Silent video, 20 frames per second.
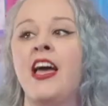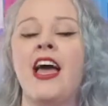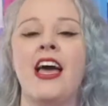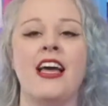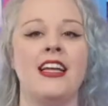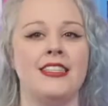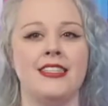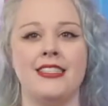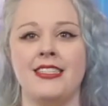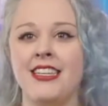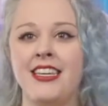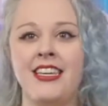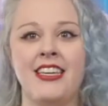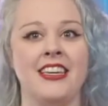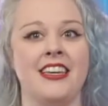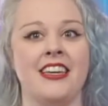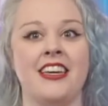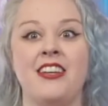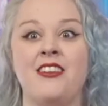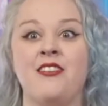and
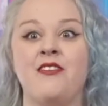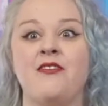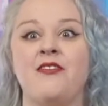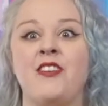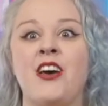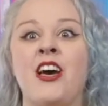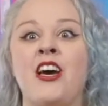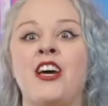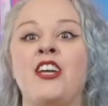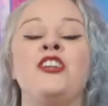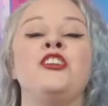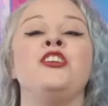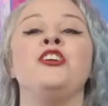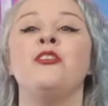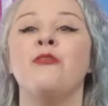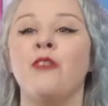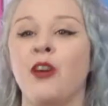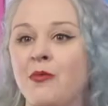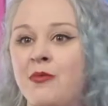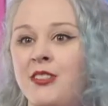seeing kind of
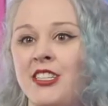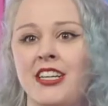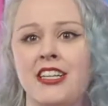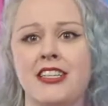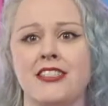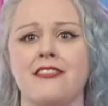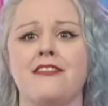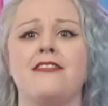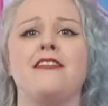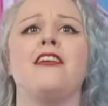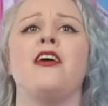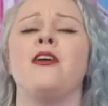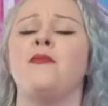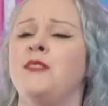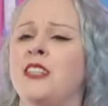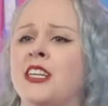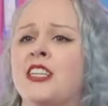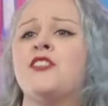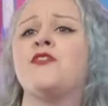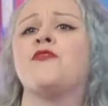new objects or
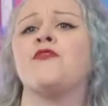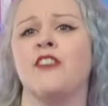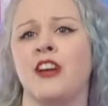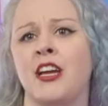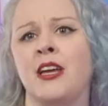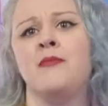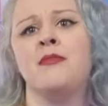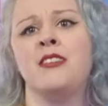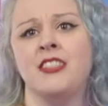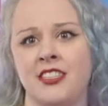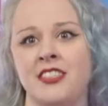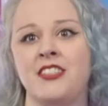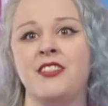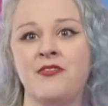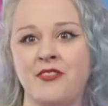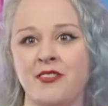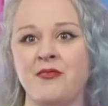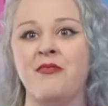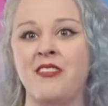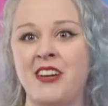objects framed in a
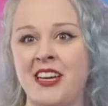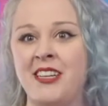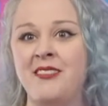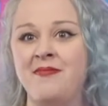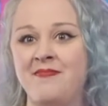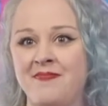different way.